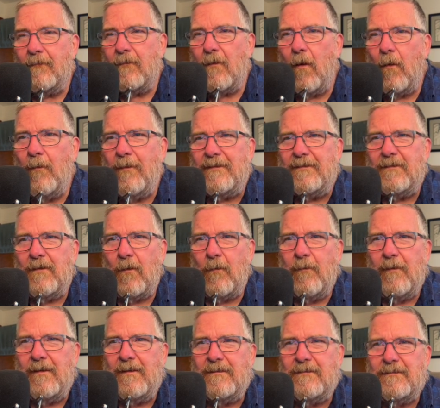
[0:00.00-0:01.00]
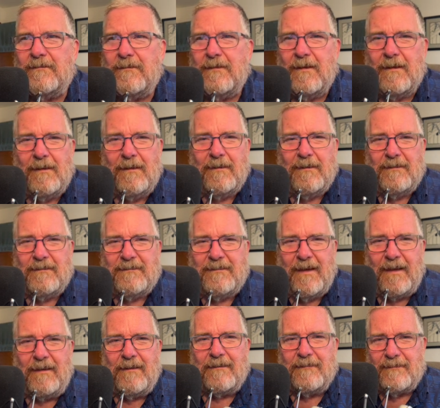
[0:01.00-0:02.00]
Always
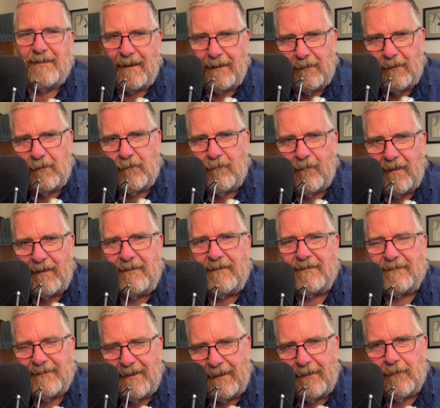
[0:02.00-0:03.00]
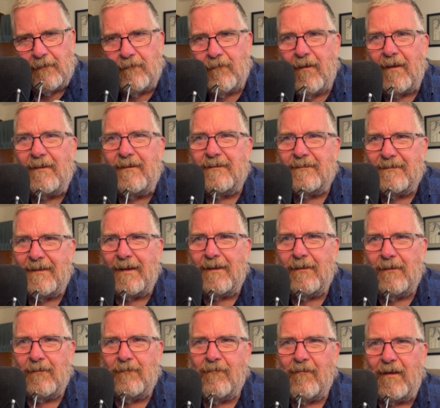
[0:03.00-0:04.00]
say, does that look right? Does that look right? Does that
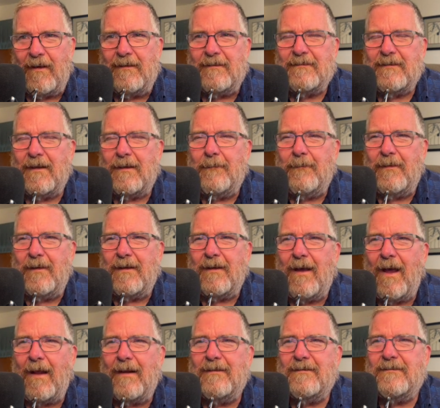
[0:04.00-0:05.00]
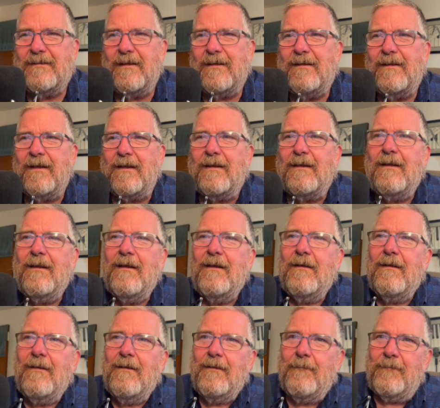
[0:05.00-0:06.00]
look right? It's got to be a constant thing,
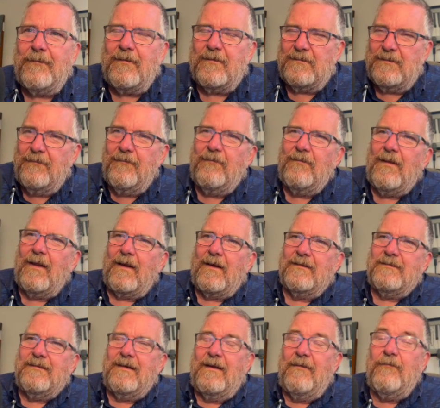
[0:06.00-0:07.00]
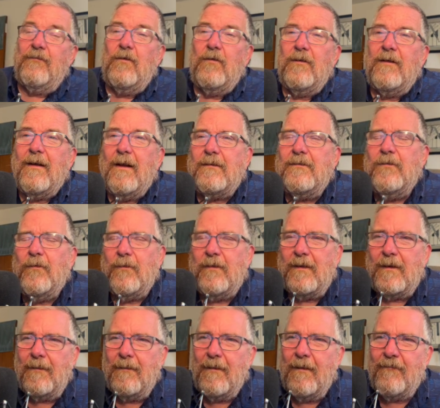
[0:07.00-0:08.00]
because even like I say, even though you're not
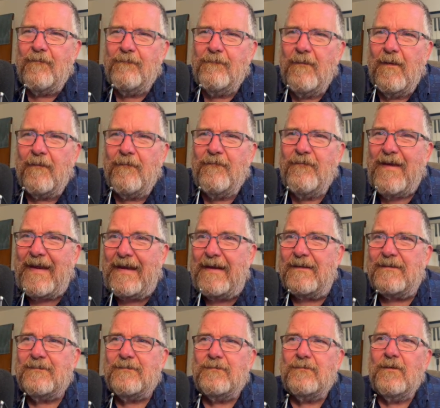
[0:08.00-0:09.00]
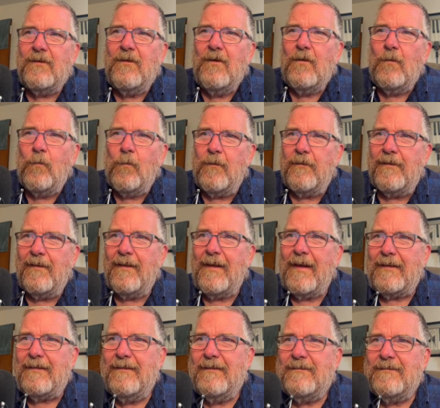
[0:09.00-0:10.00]
doing a face where the
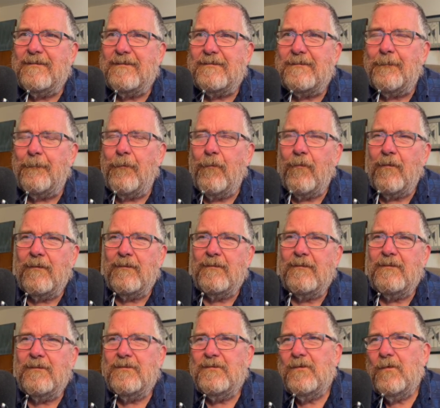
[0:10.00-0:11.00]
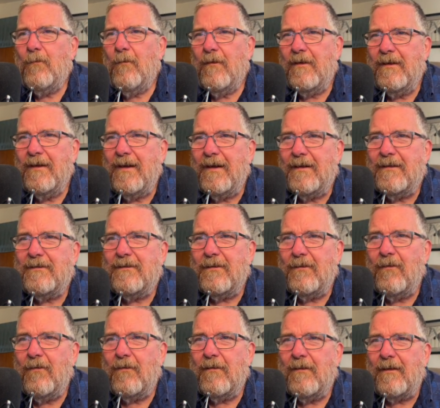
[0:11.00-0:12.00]
likeness is important, you still want to get it to
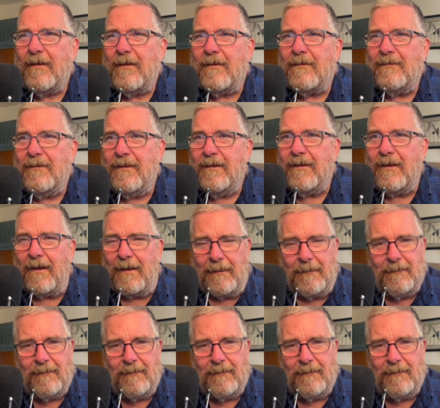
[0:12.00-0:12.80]
look like a tea kettle.